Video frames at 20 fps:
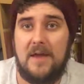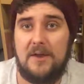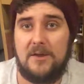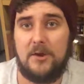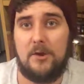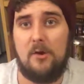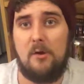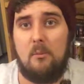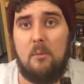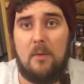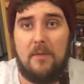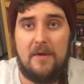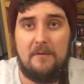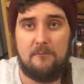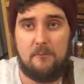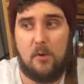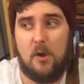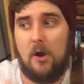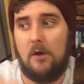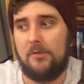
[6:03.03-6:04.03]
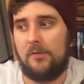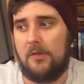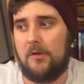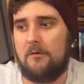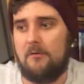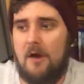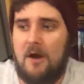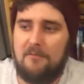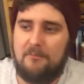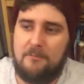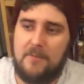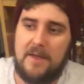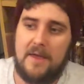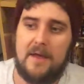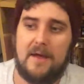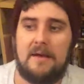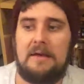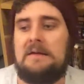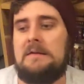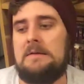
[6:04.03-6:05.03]
they do and what they have brought to the craft
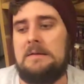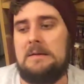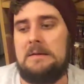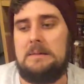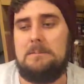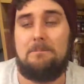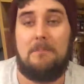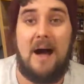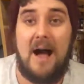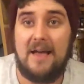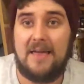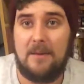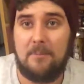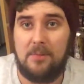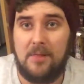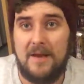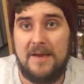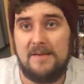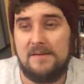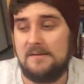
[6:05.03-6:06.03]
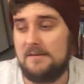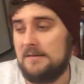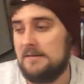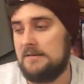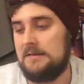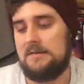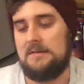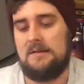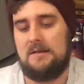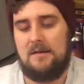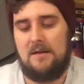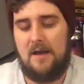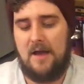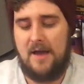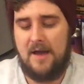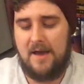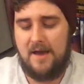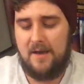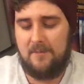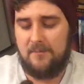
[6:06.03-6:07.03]
beer marketplace?
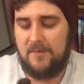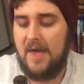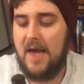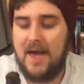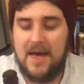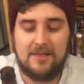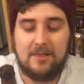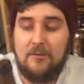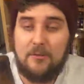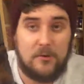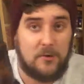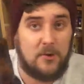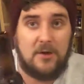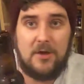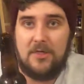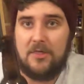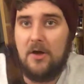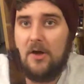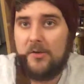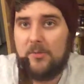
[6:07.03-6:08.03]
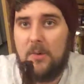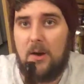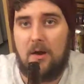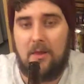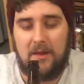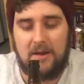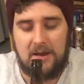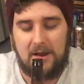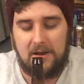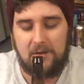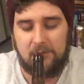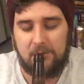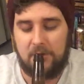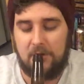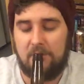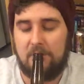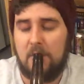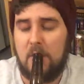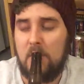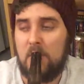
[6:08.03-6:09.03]
Um, yeah, I'd love to know your thoughts about all that kind of
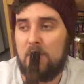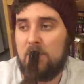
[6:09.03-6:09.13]
stuff.